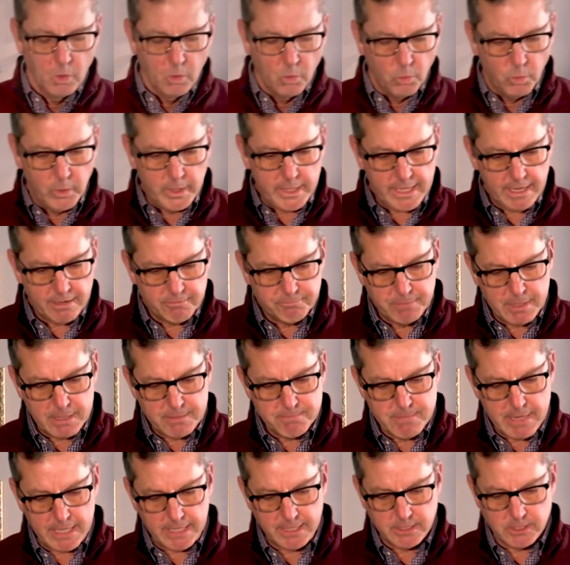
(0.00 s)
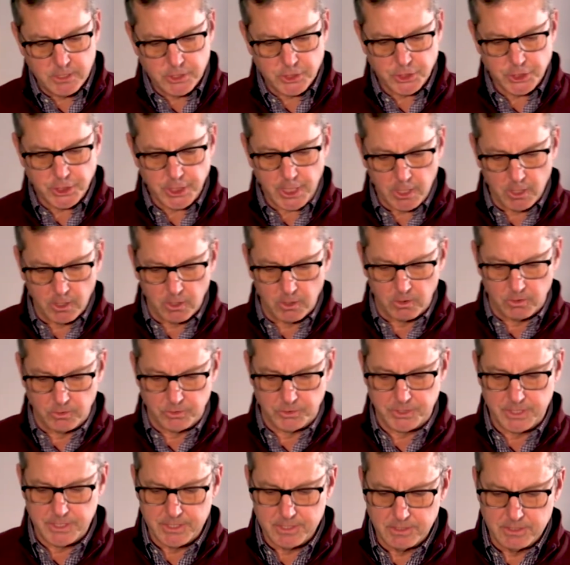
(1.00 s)
We have been made
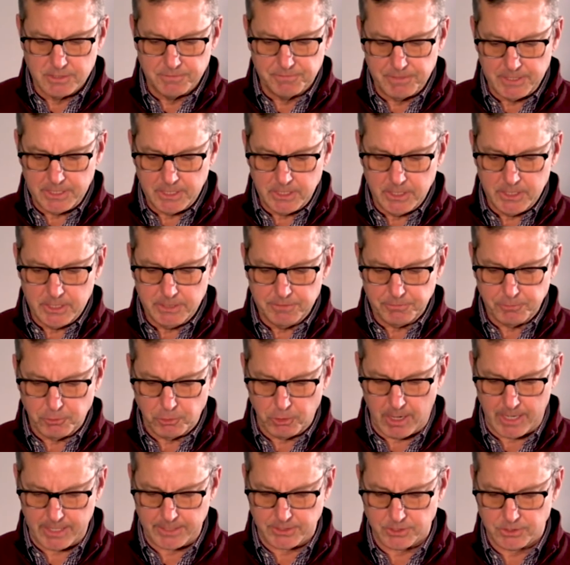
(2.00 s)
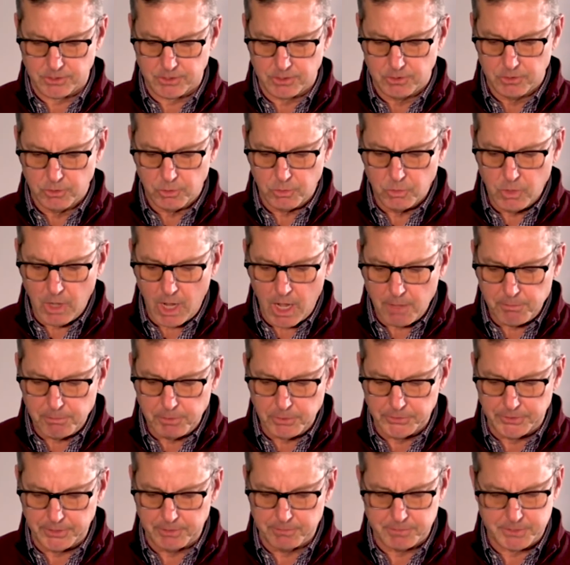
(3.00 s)
sharers in the divinity of Christ, who
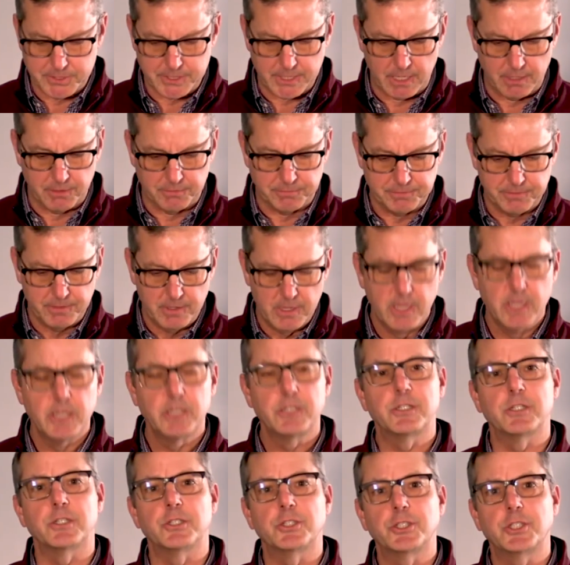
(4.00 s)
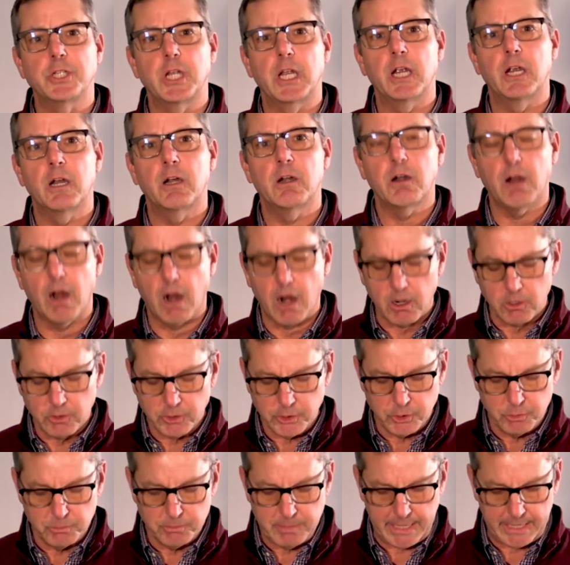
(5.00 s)
humbled himself to share our
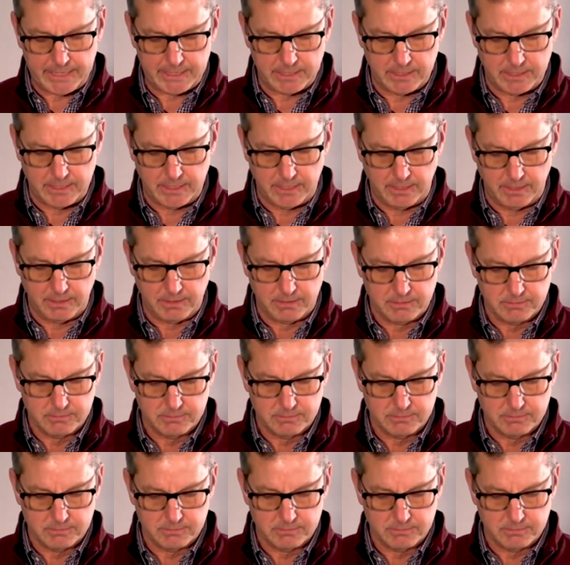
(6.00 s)
humanity.